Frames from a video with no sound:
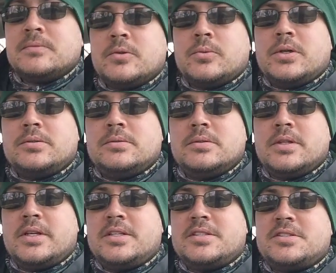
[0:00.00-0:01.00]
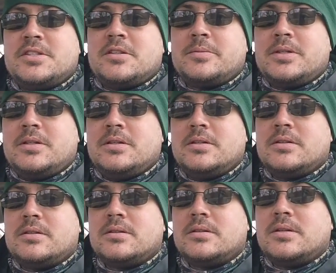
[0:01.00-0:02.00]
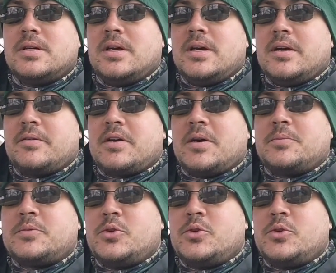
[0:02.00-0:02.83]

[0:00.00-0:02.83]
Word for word: Well, ladies and gentlemen, I've come